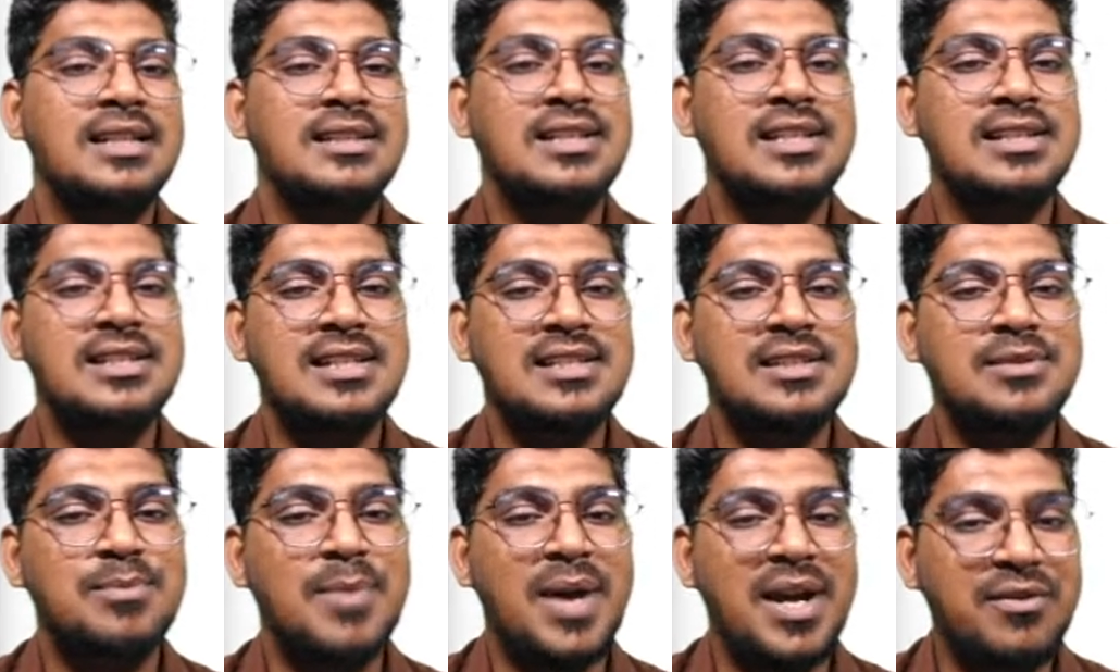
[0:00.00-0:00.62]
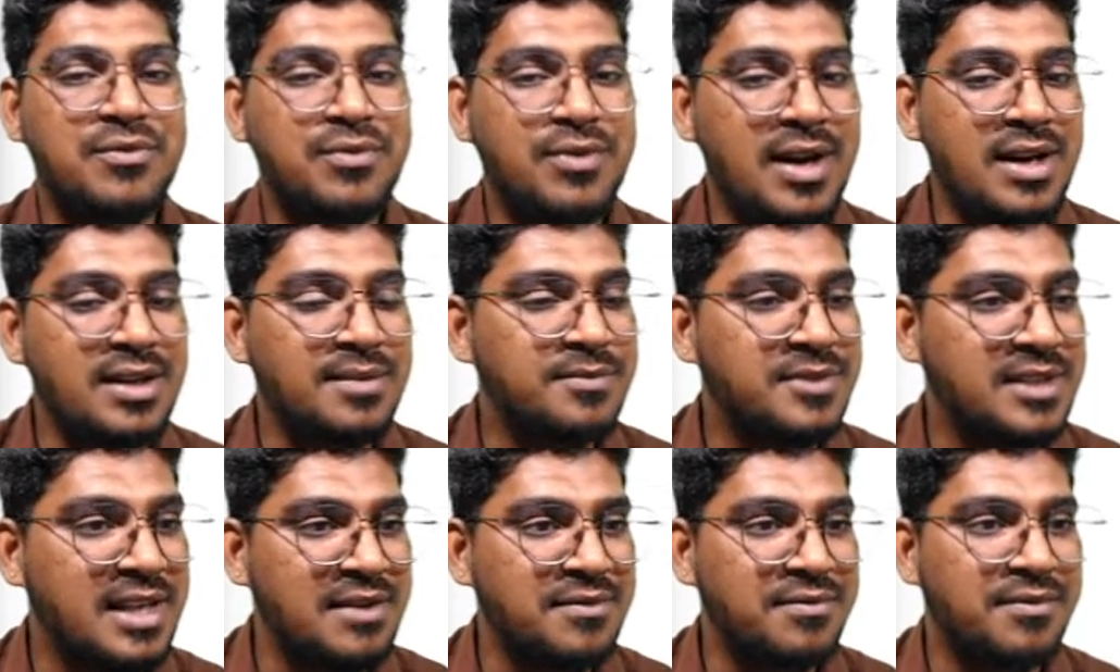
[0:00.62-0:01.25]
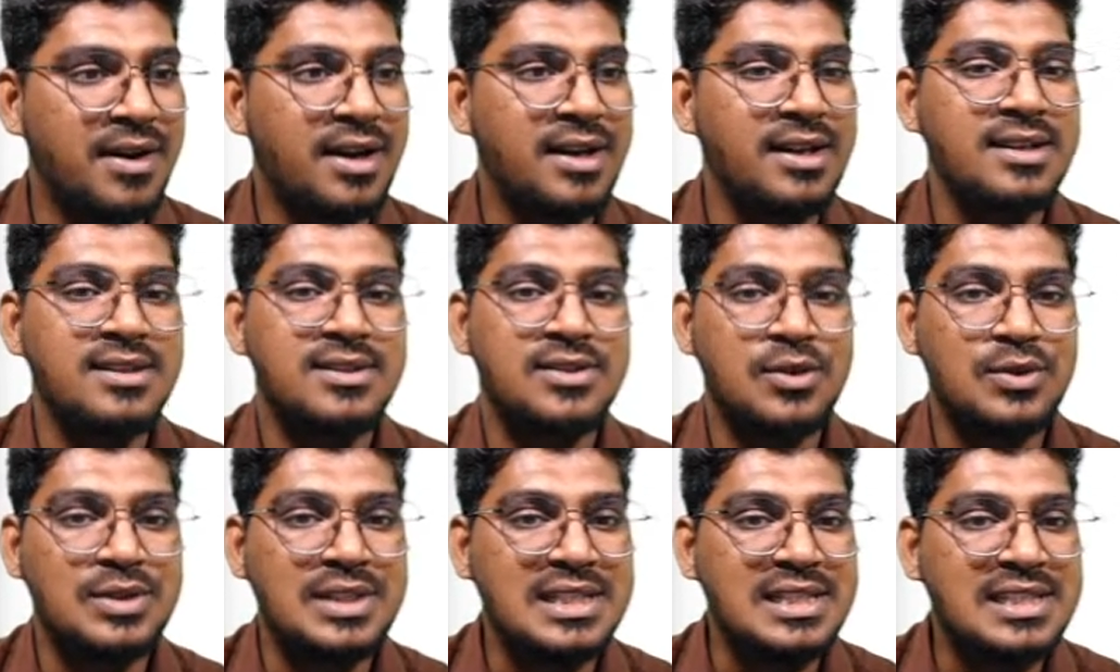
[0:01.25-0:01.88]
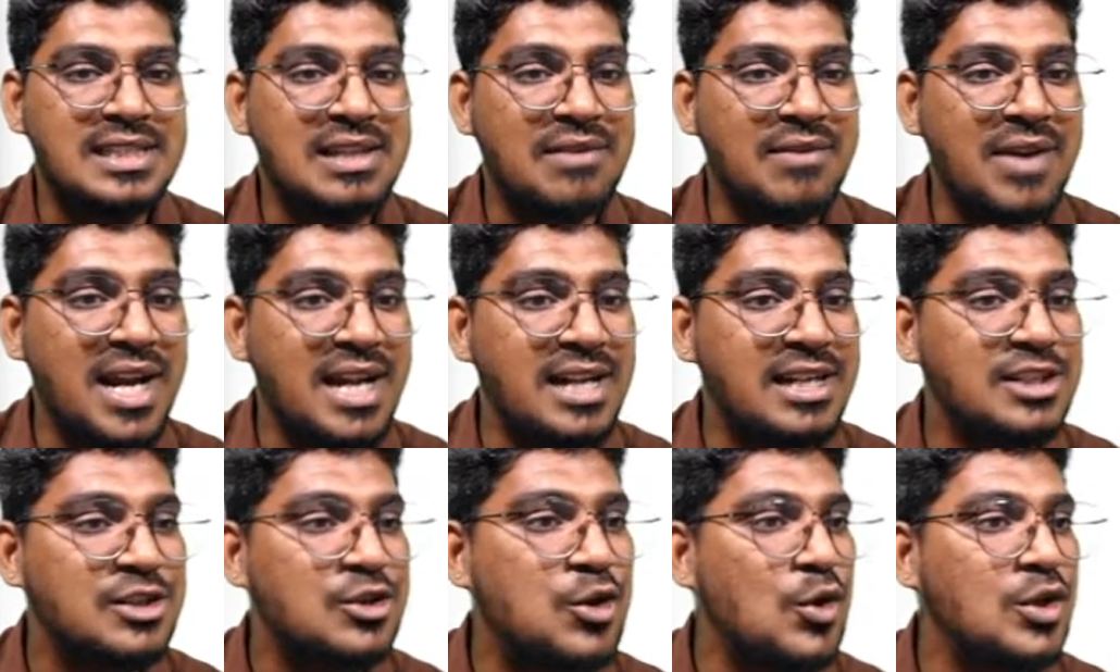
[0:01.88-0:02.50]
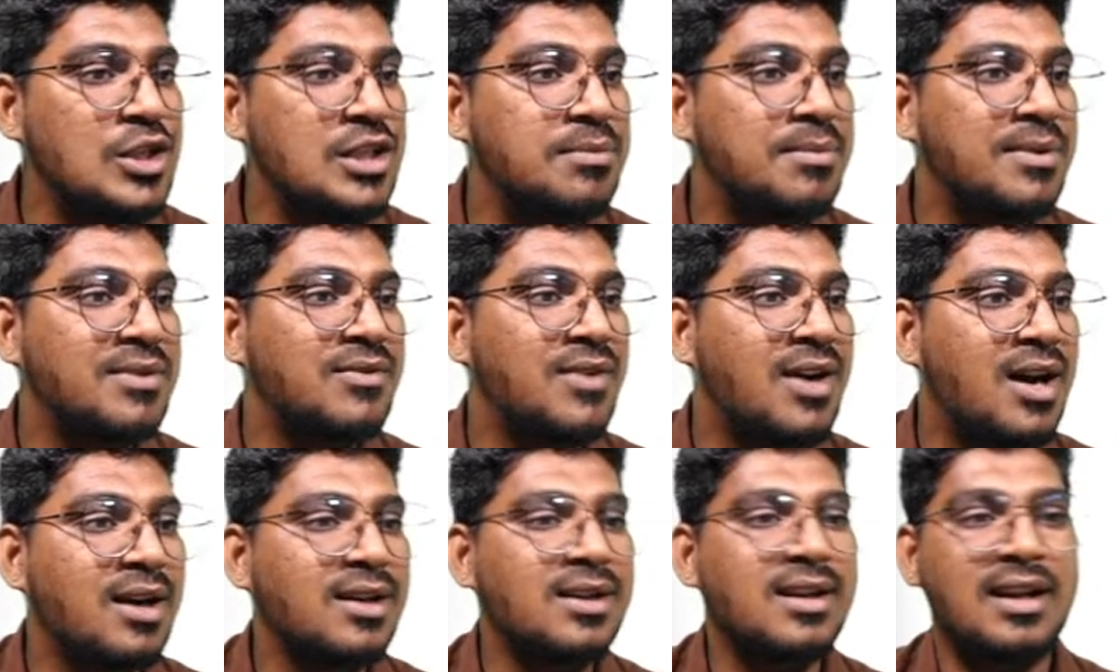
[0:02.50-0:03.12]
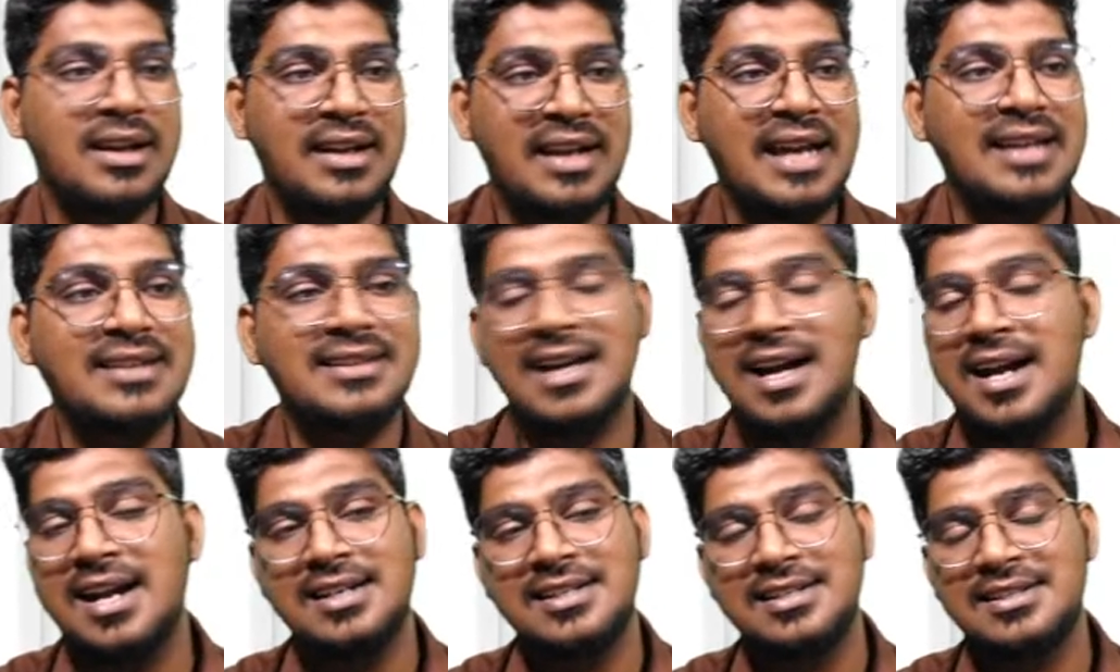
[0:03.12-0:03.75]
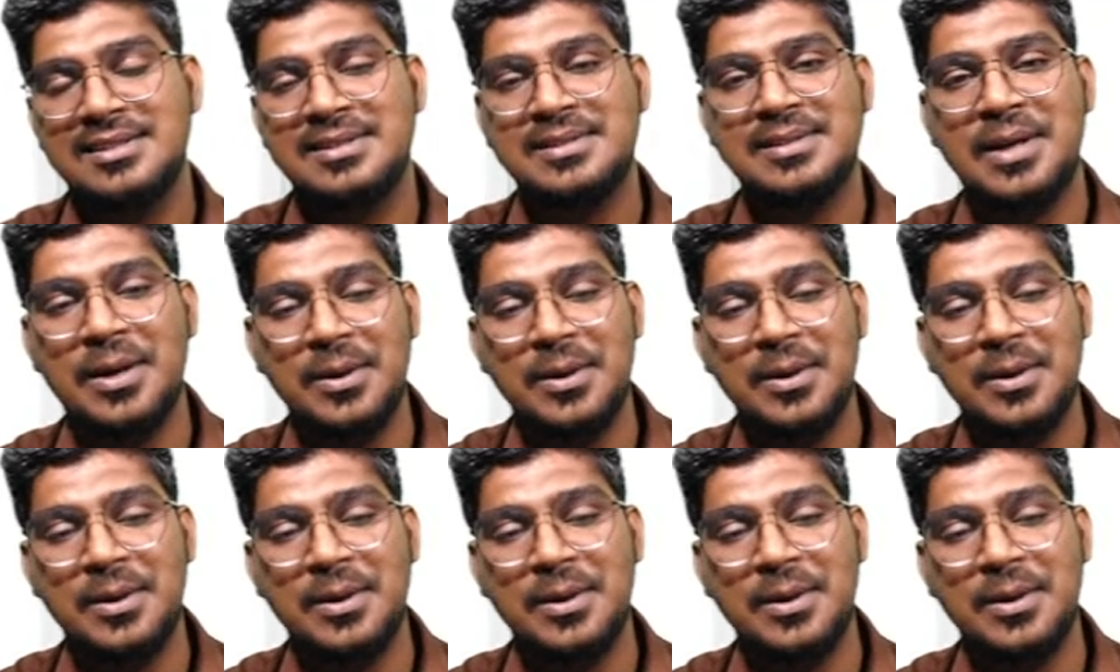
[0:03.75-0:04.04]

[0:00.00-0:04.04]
This is my friend Saifani. So this is the way it is going to be worked like that.